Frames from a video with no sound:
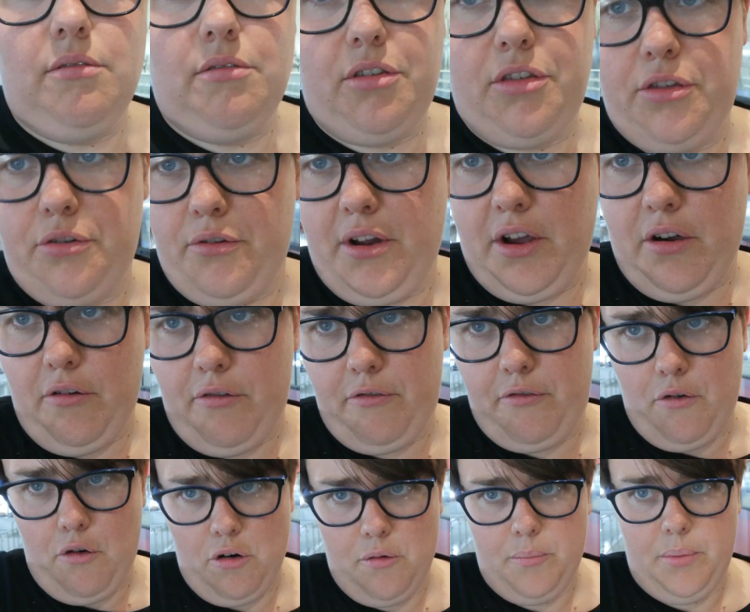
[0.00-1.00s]
three or
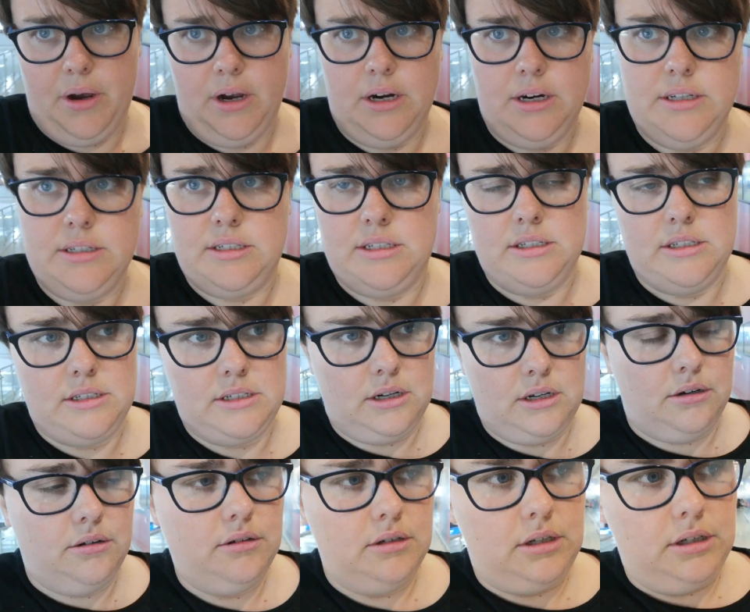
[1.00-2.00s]
four parts in
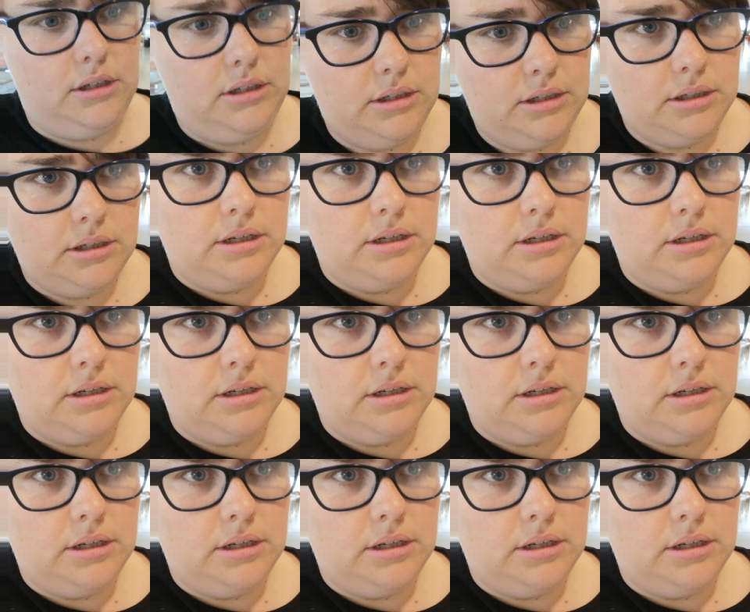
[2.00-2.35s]
total.